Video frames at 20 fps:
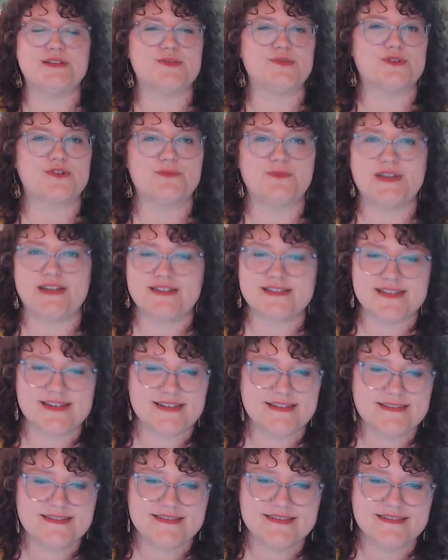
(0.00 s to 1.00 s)
order
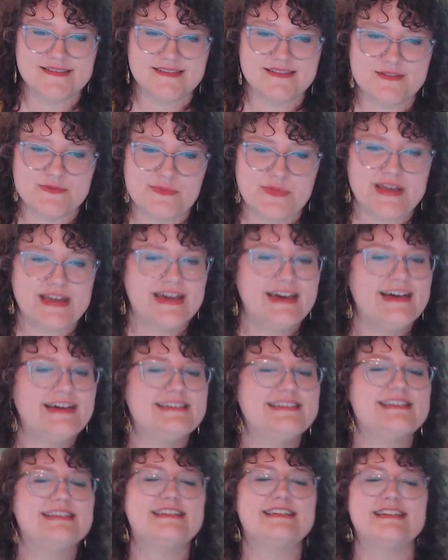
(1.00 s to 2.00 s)
pizza,
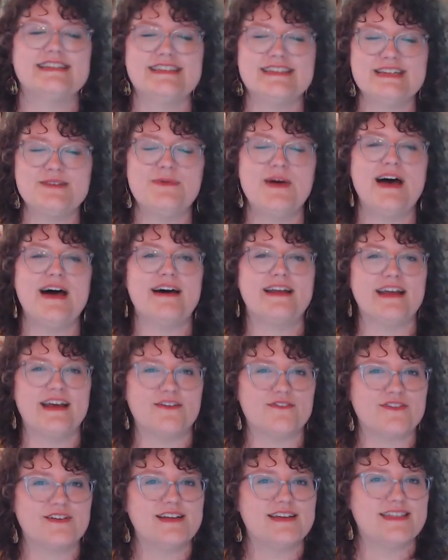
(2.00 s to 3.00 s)
because just about
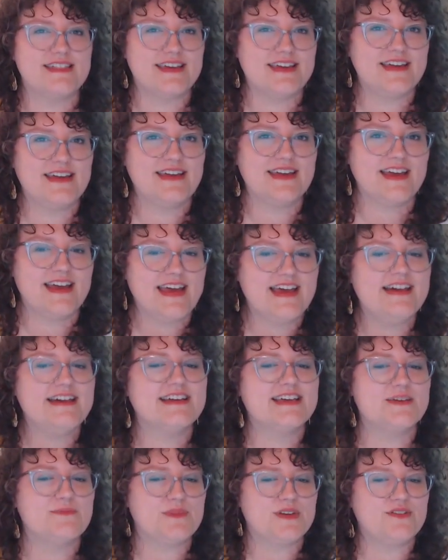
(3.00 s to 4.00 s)
everything
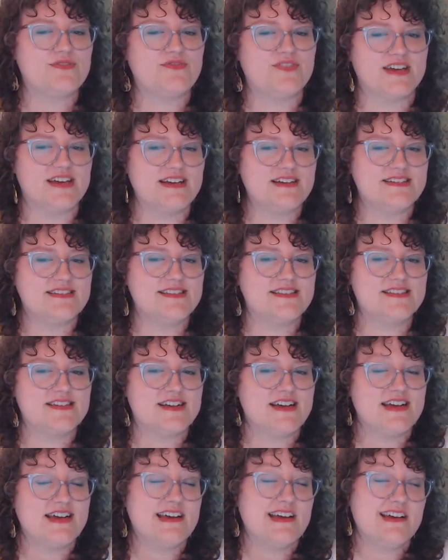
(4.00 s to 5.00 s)
can be fixed.
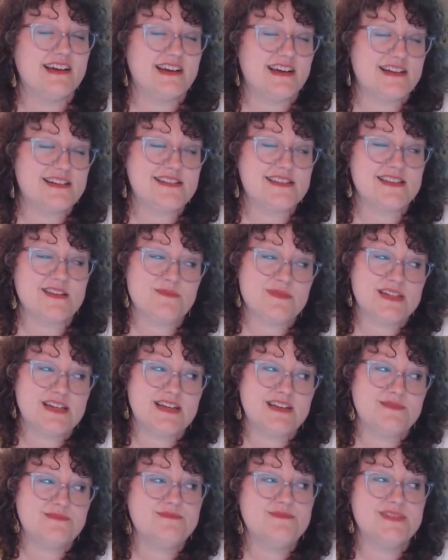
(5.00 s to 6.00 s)
And
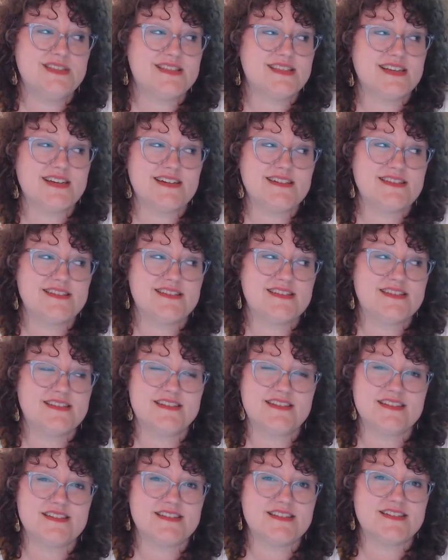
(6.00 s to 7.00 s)
sometimes it's
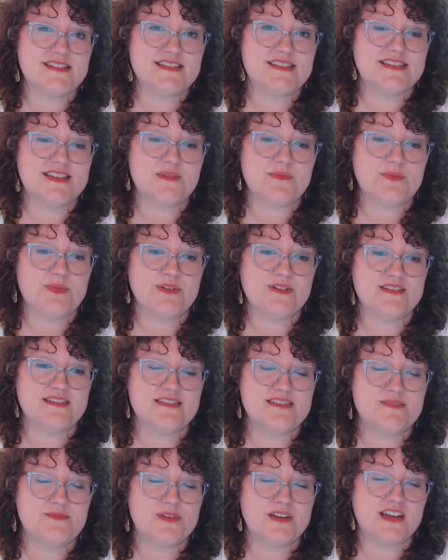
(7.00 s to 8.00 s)
just as simple
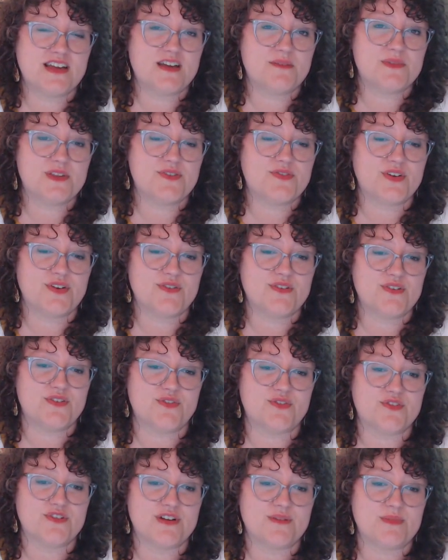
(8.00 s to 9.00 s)
as picking up the phone and
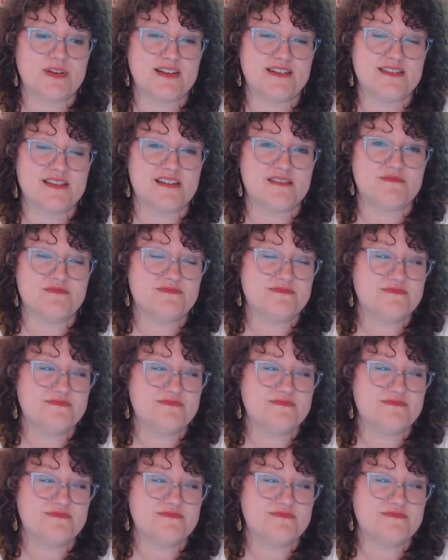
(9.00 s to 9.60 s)
ordering pizza.